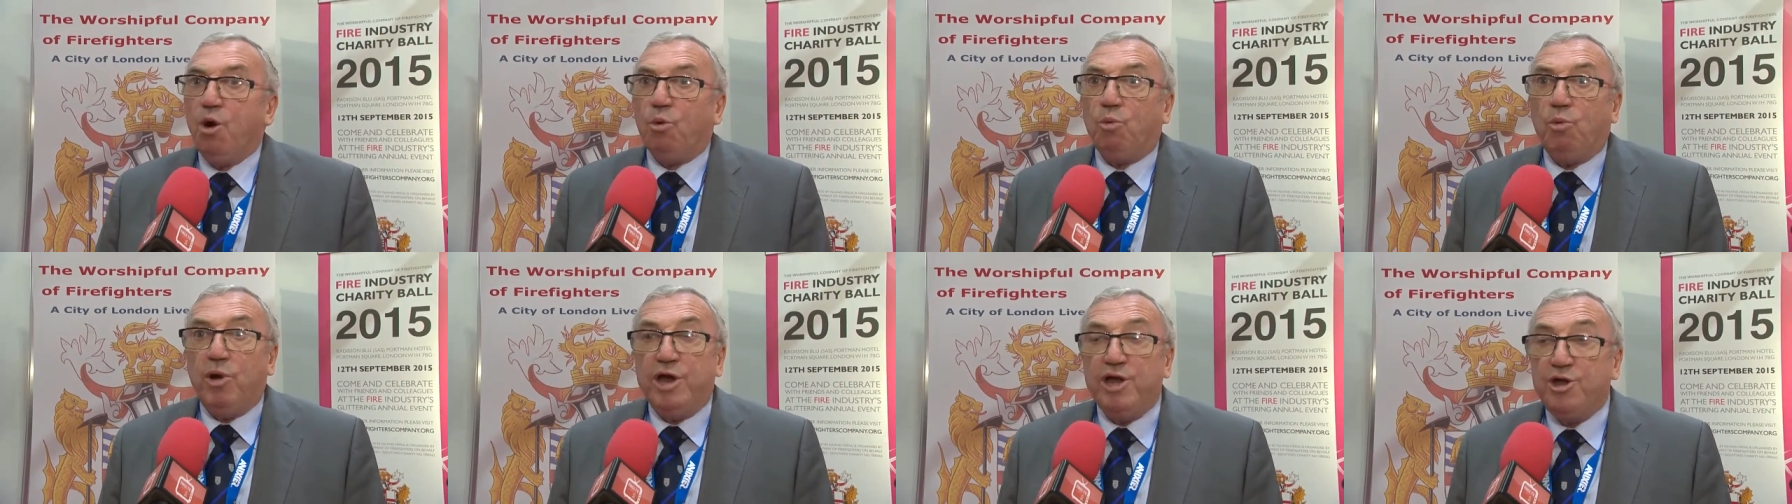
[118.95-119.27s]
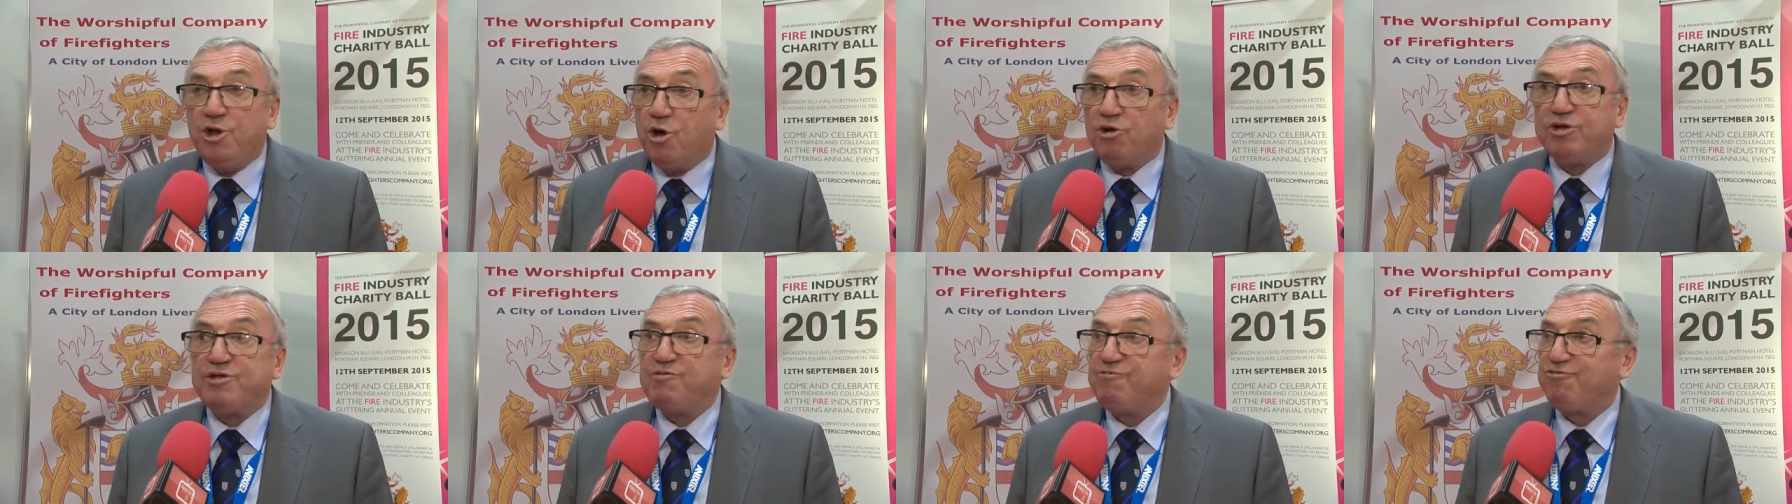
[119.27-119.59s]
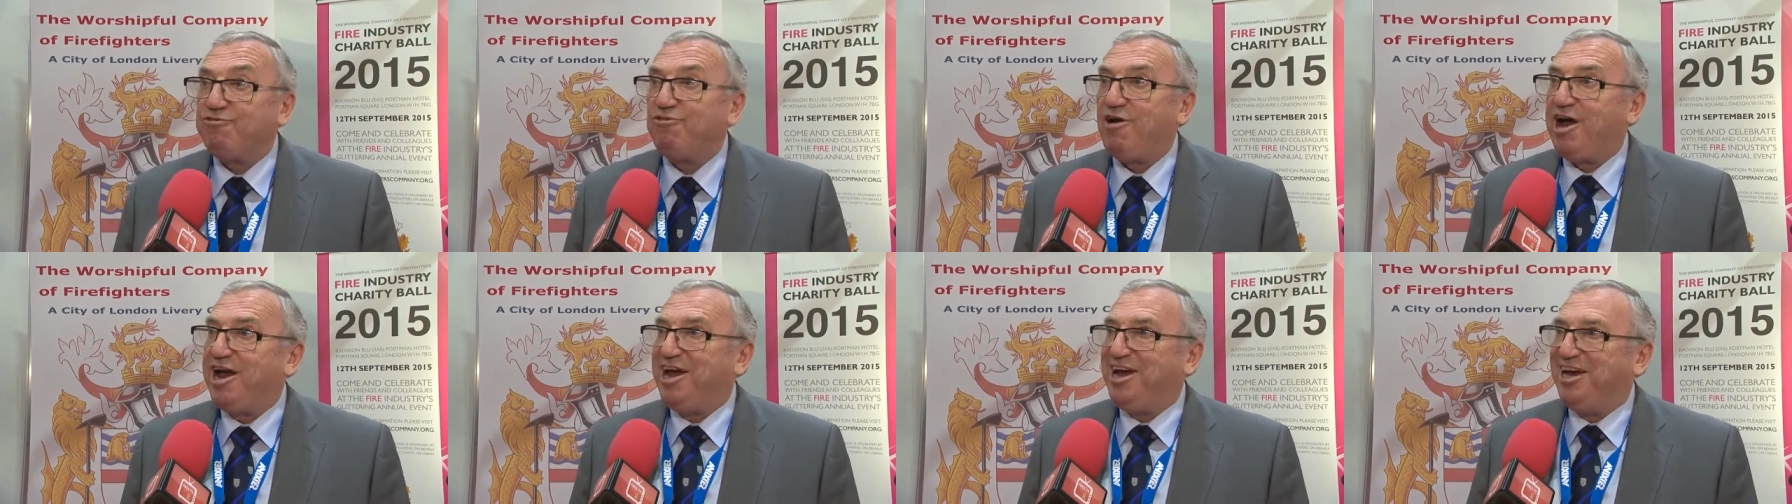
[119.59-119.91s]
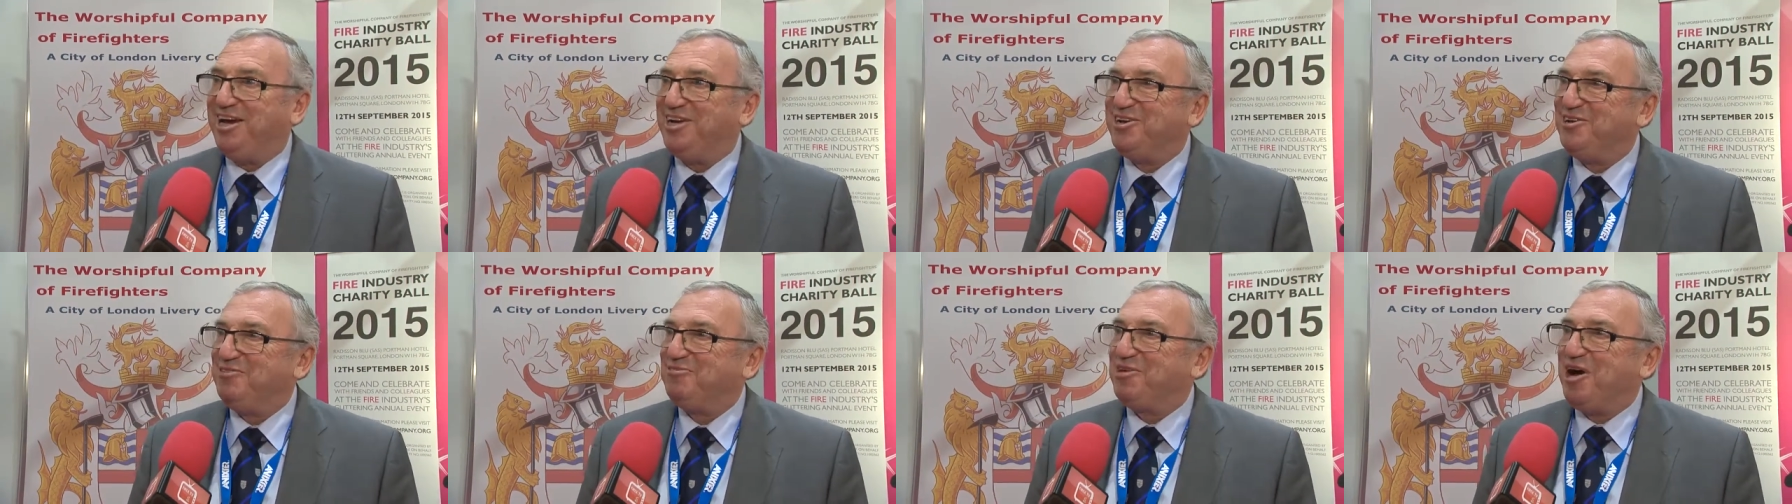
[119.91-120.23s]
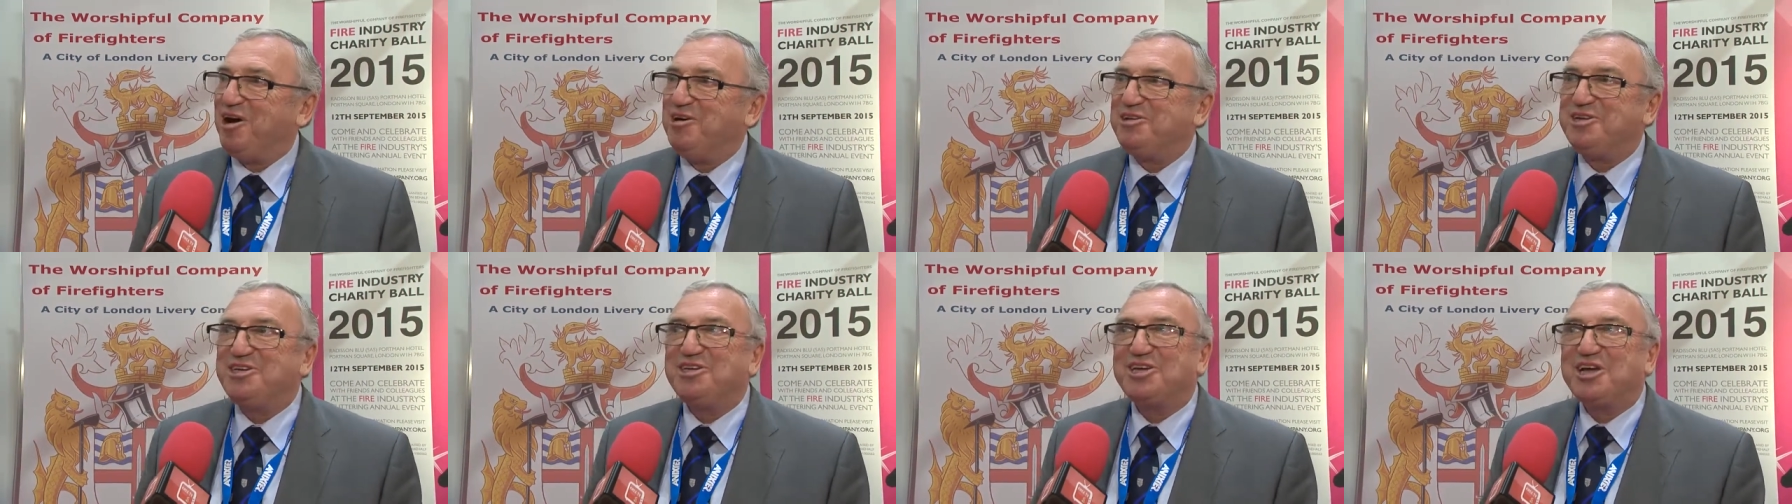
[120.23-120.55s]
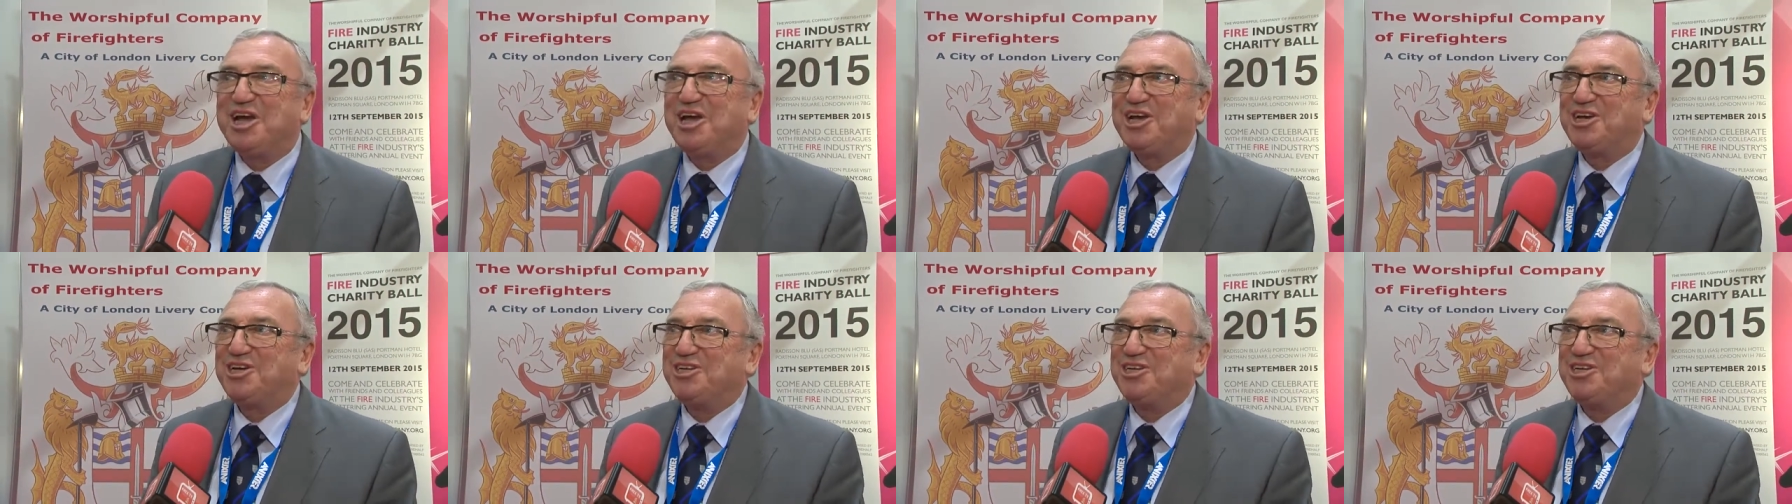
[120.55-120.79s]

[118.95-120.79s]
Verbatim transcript: We're not afraid of going to